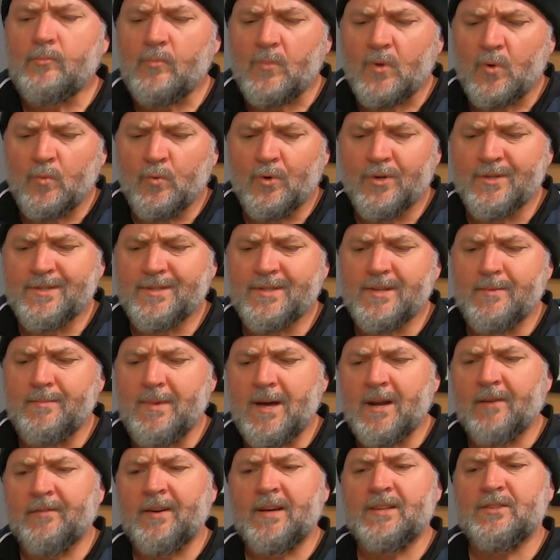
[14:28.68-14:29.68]
was the
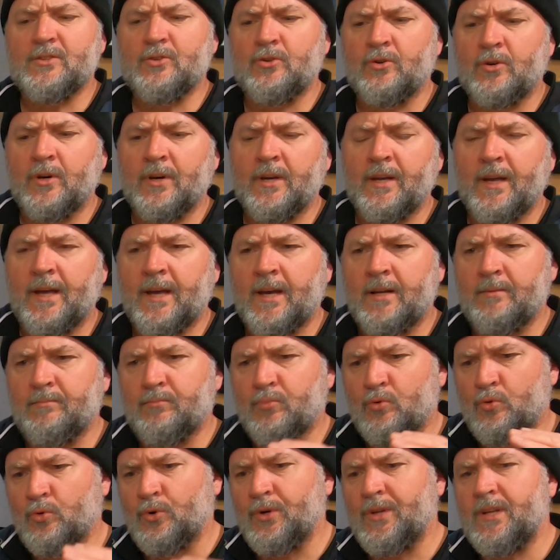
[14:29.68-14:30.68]
amount of acid I had
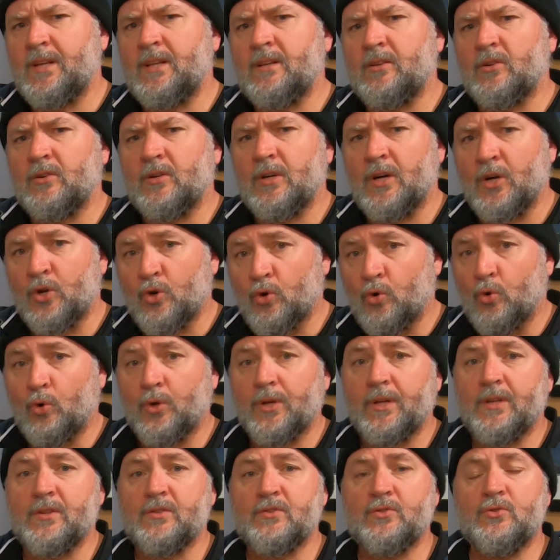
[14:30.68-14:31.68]
put in
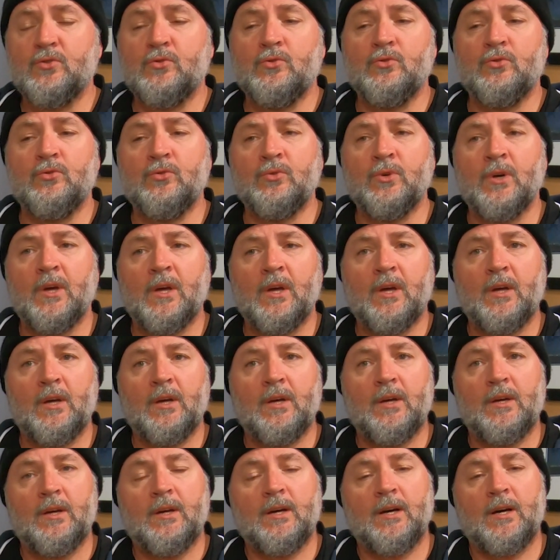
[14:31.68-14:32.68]
according to
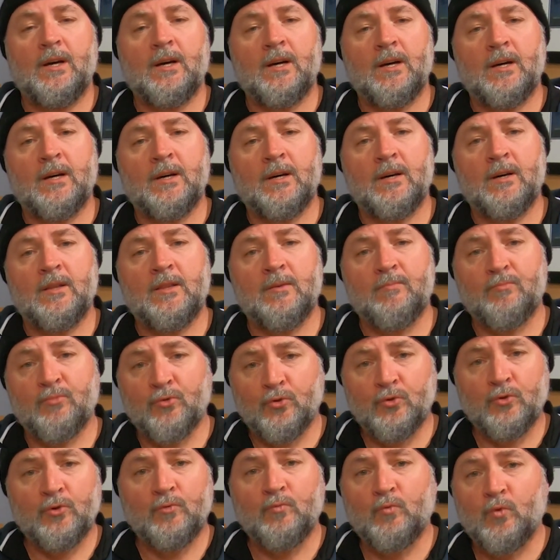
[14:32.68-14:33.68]
the
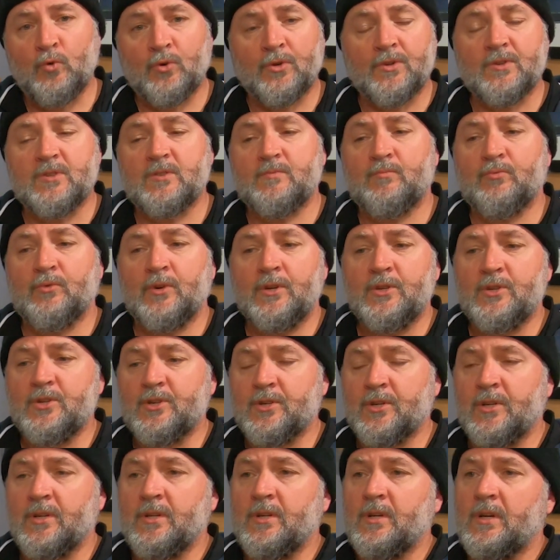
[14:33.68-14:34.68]
Brew and Water
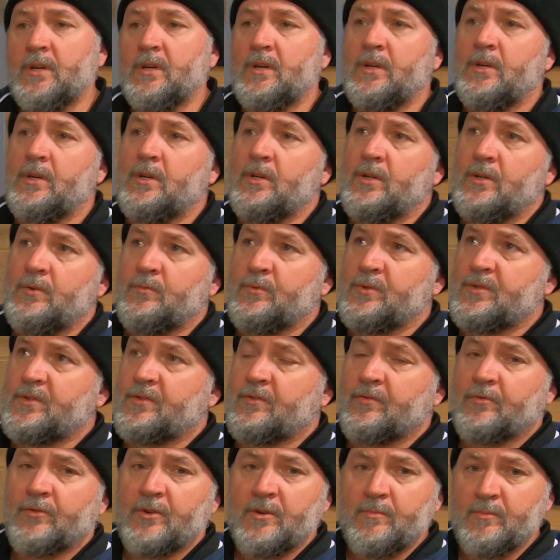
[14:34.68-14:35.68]
spreadsheet was
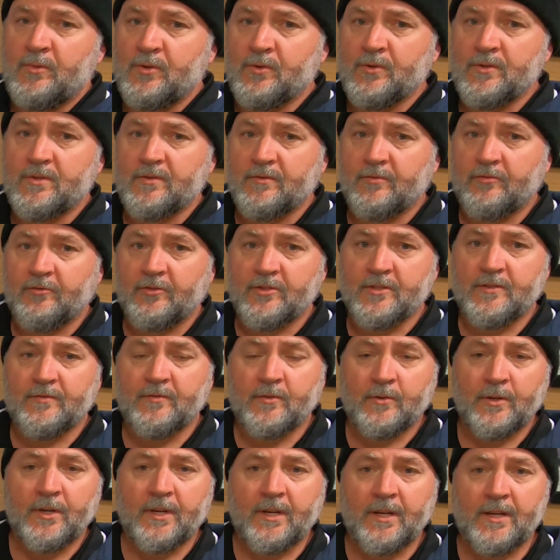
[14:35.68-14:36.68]
3 mils of
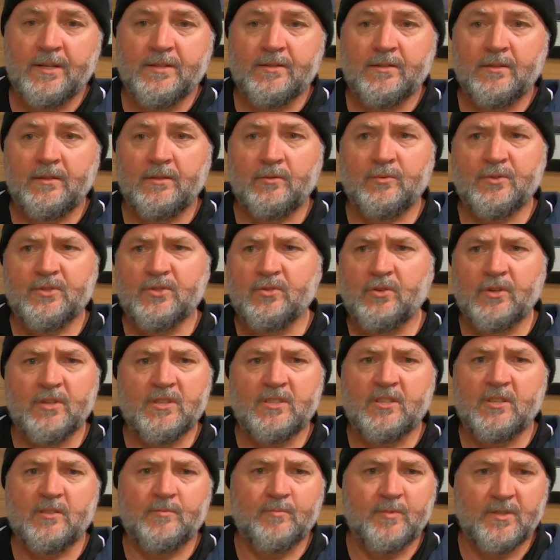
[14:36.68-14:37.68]
phosphoric acid. It was
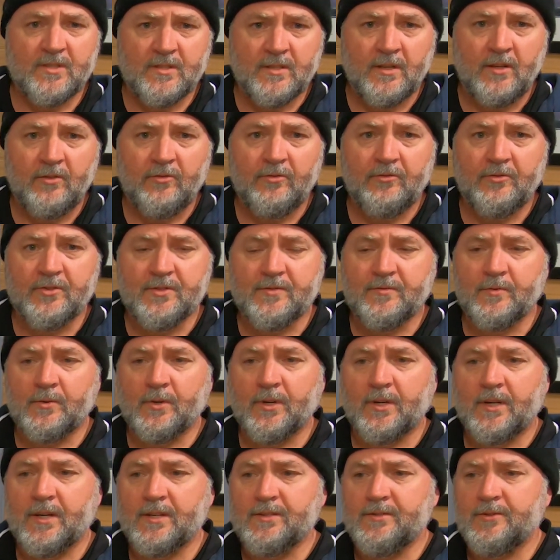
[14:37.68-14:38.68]
96%
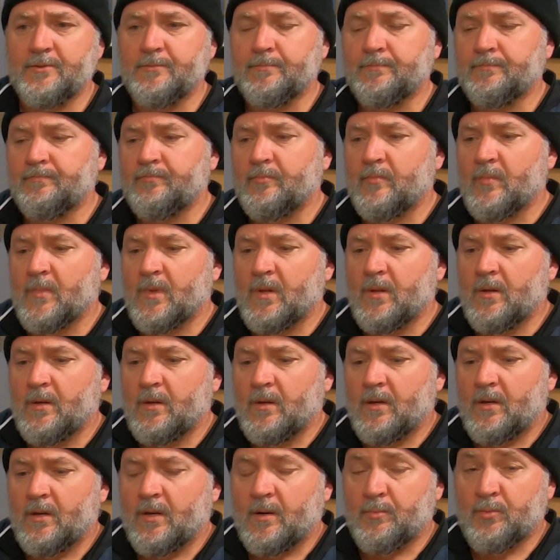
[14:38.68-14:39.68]
phosphoric acid.
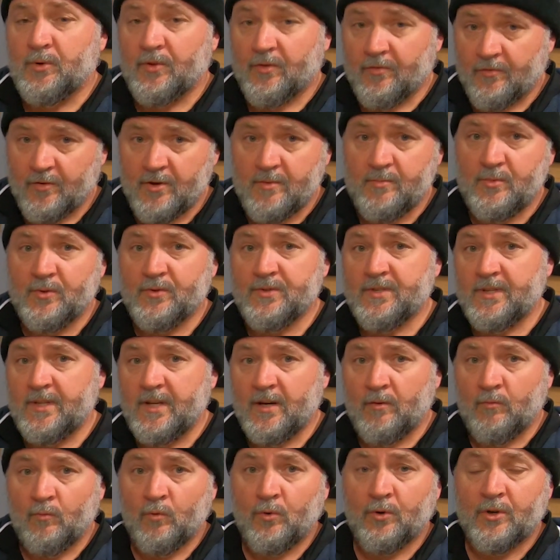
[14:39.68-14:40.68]
I put 3 mils in
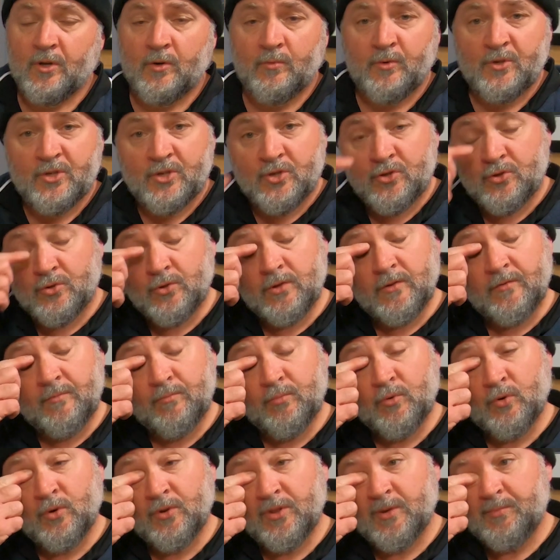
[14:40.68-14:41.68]
our water, which should have
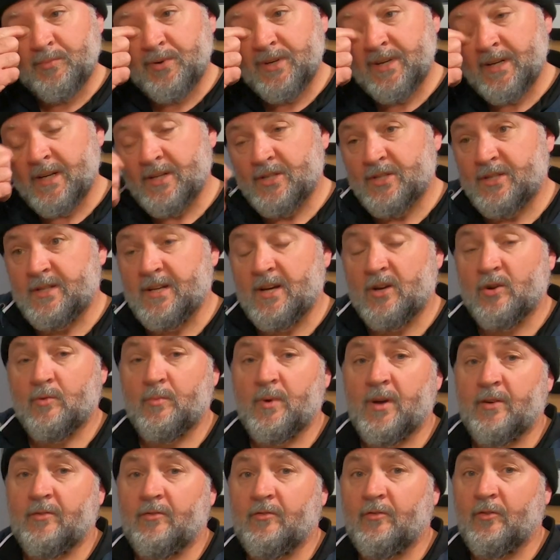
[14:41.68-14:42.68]
brought the pH down to
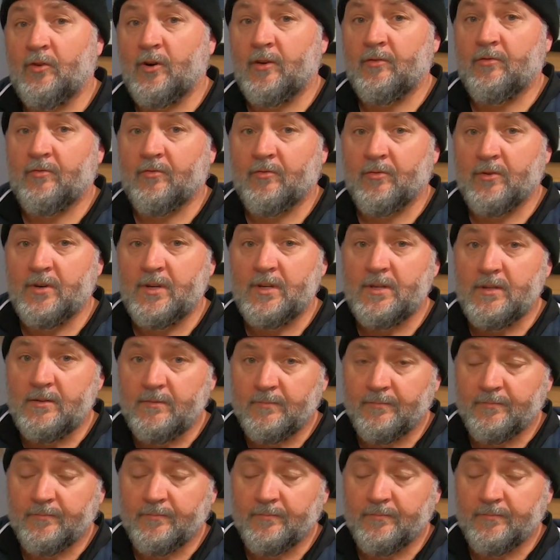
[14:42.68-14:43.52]
about 5.3